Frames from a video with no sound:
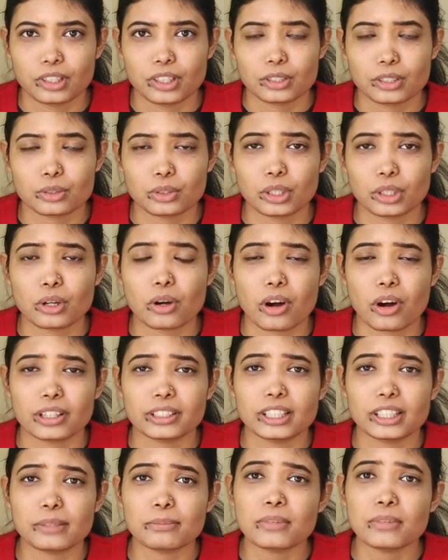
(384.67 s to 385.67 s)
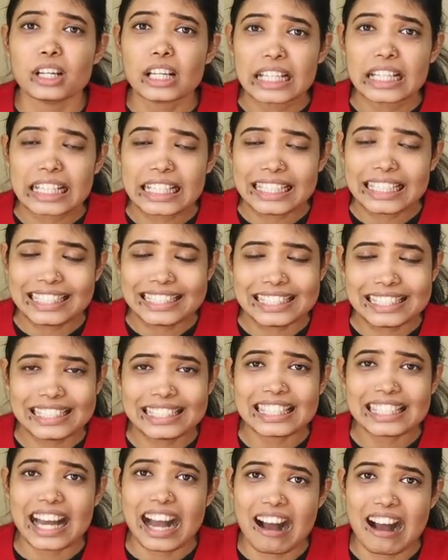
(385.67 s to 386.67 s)
So he got them
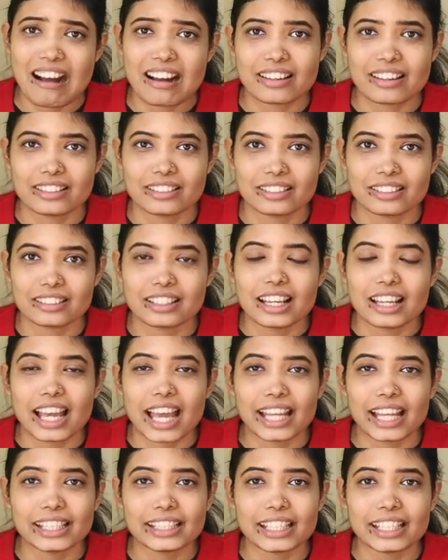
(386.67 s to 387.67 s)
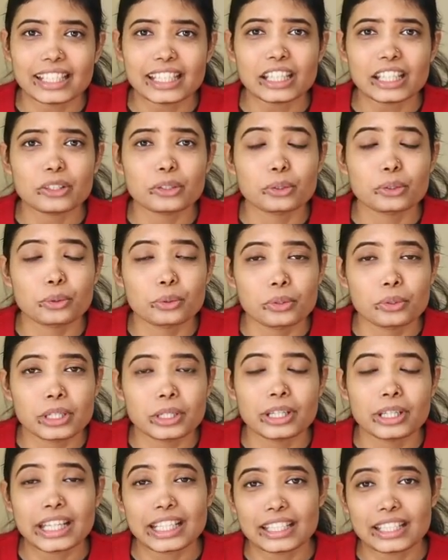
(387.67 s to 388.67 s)
cleaned, ironed, and then he
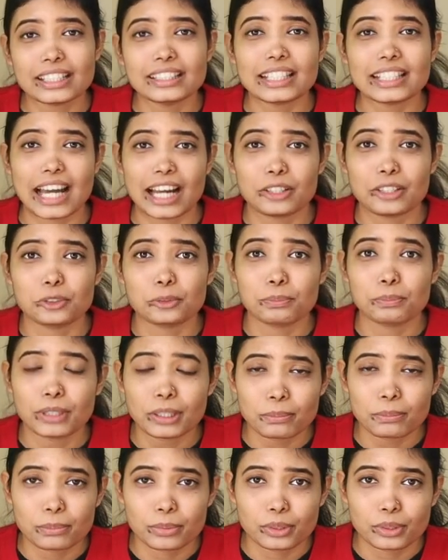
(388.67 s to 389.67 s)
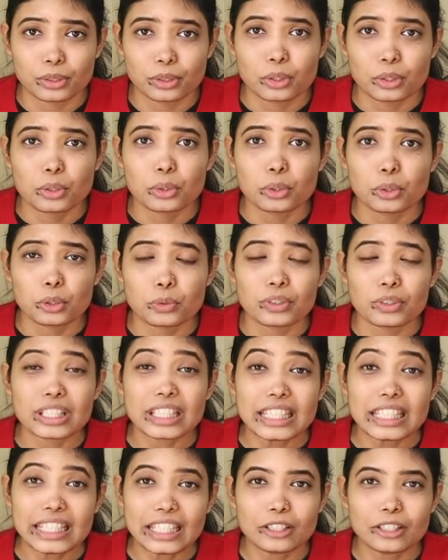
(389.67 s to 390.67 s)
donated that to people who were
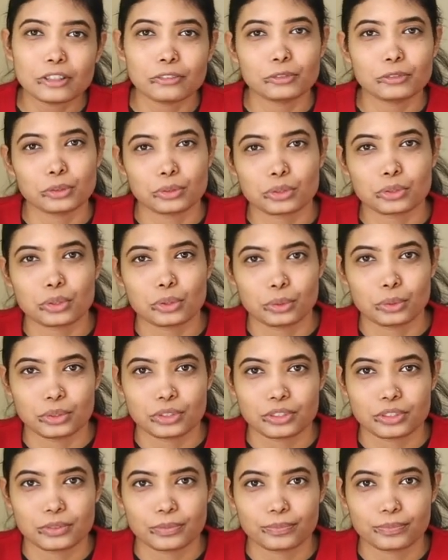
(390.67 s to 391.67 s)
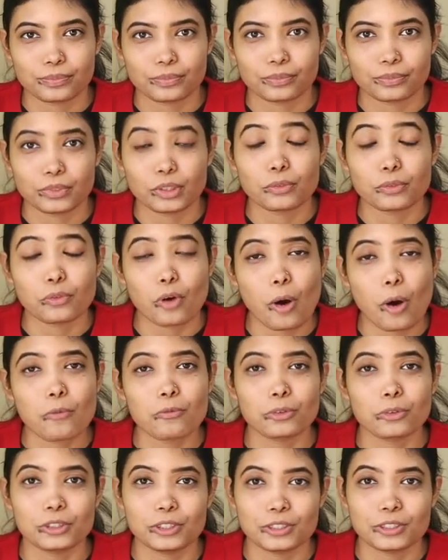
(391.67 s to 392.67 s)
in need of those clothes, the warm
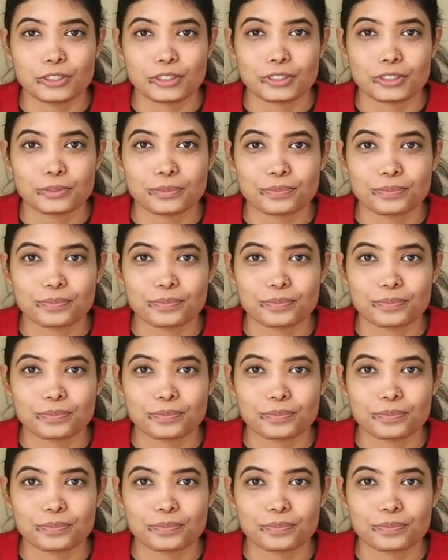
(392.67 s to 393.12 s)
woolens.